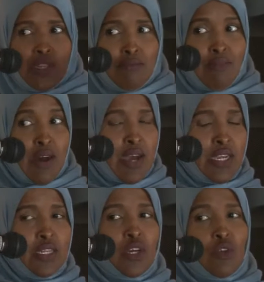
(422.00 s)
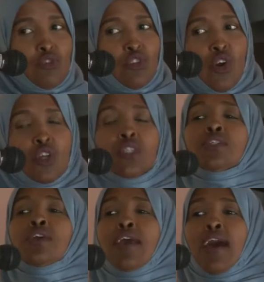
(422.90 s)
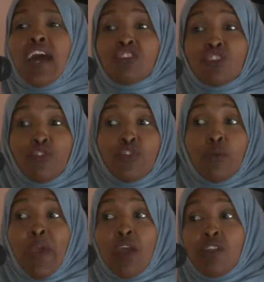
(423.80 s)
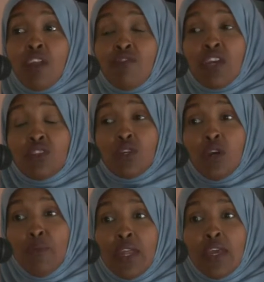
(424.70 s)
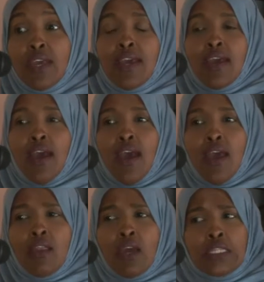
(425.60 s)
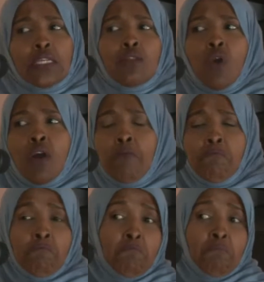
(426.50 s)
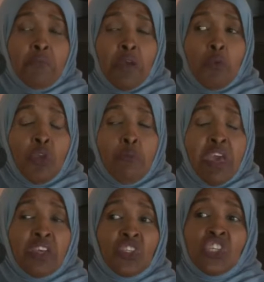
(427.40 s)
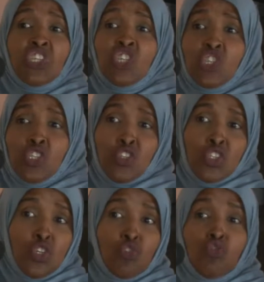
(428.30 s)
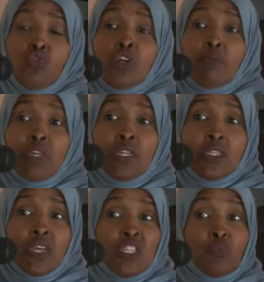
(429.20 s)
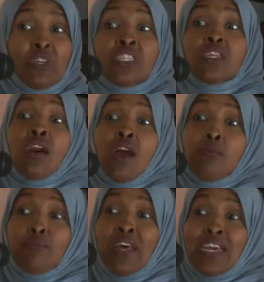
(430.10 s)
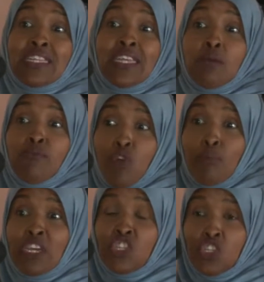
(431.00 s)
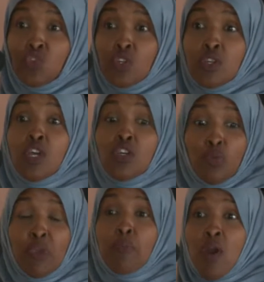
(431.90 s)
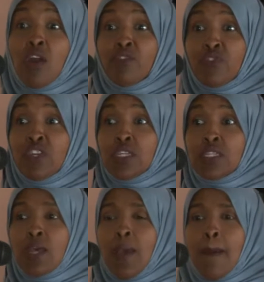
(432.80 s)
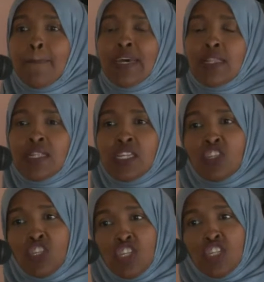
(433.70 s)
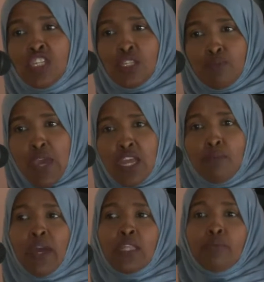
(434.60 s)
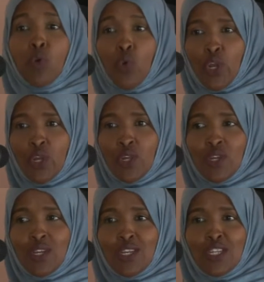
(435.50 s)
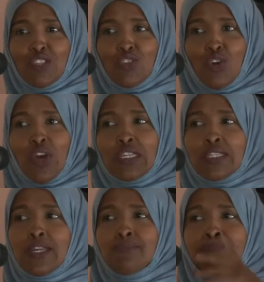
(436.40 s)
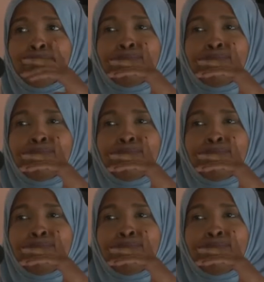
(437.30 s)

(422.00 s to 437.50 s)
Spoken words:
in the behind closed doors. I served the parent advisory committee. And I said, well, we make suggestions in those 2 committees. I spend time that I take from my children to be part of this. But the decision is made by the board. So I said,